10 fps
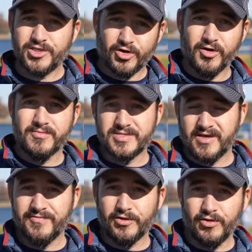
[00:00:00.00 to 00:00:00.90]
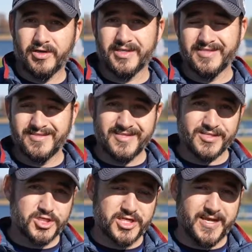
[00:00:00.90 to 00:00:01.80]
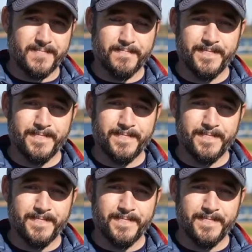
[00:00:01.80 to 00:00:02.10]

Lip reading: terms of the look and the shape.